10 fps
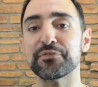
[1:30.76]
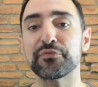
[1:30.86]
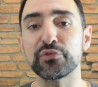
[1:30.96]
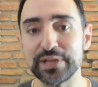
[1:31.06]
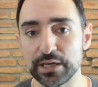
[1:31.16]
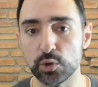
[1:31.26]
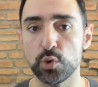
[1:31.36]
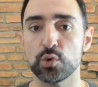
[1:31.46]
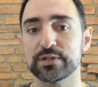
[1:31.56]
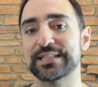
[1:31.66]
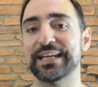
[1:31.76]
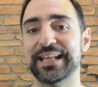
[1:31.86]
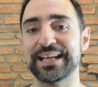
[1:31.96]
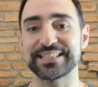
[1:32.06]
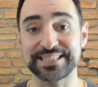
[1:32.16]
a free course,
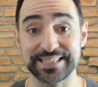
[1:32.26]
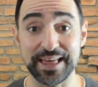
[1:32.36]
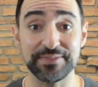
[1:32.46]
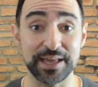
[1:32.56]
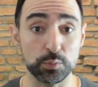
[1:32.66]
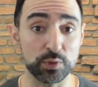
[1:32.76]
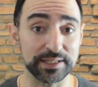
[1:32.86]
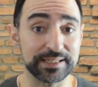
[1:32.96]
and I understand that when